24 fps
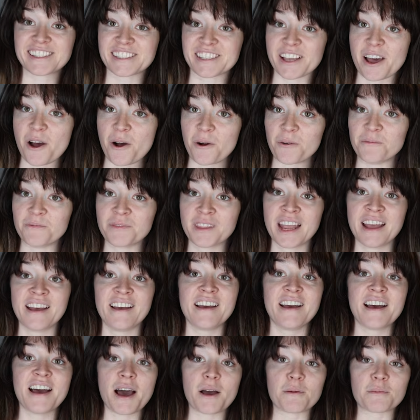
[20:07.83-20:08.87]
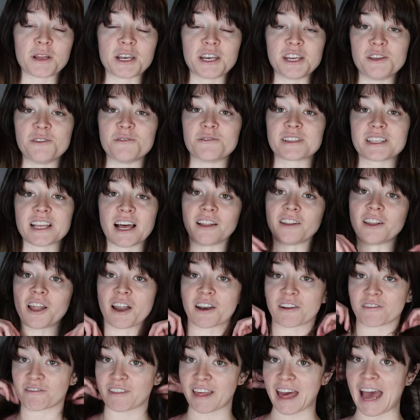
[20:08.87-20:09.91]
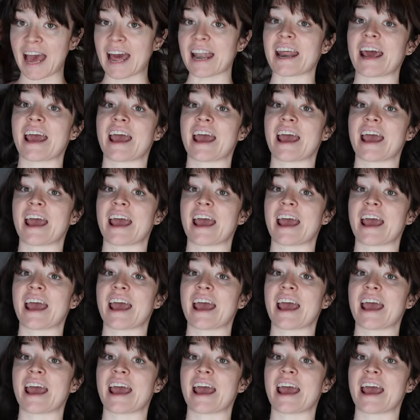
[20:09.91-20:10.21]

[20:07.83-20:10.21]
So I'm gonna use a lot of that.